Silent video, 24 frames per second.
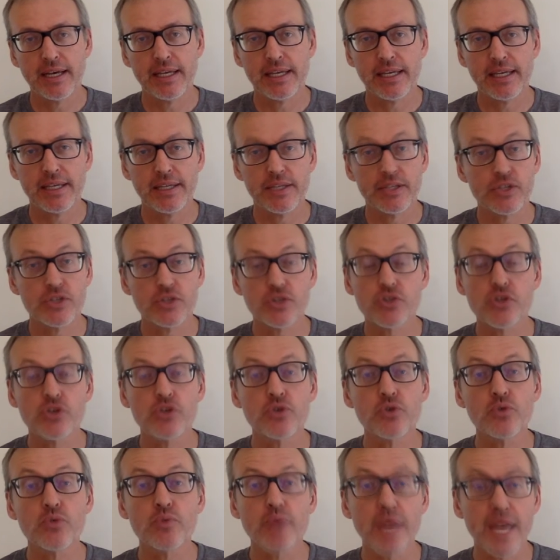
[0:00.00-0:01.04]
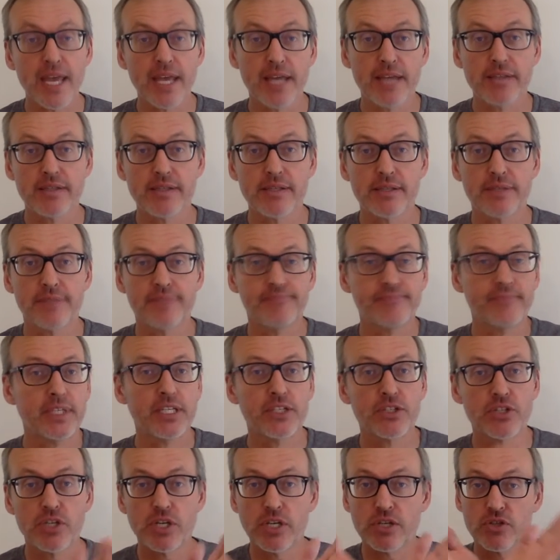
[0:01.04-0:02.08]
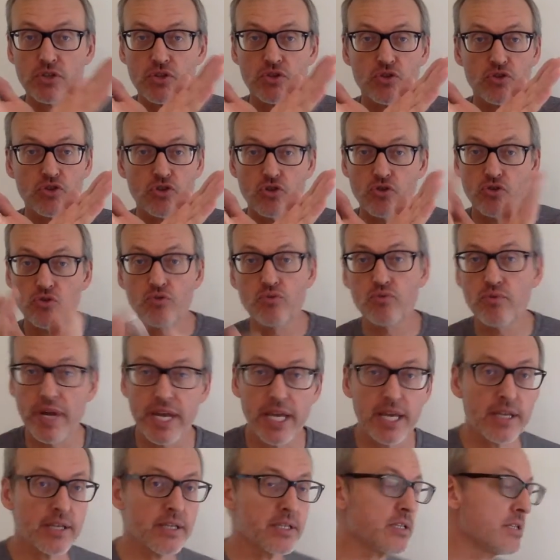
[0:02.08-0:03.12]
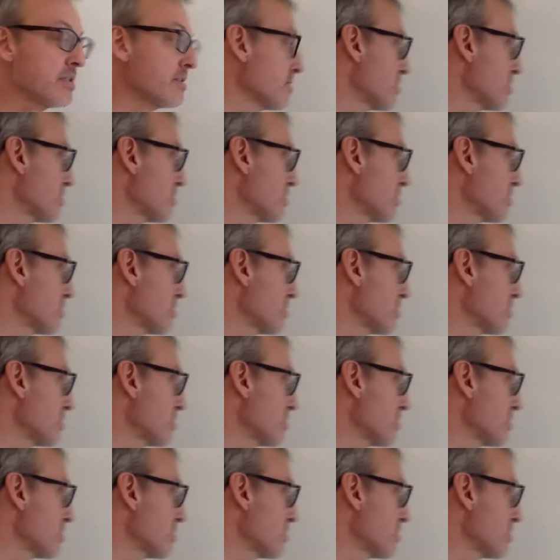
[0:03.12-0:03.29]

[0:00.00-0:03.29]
It's two rays. It's just two rays.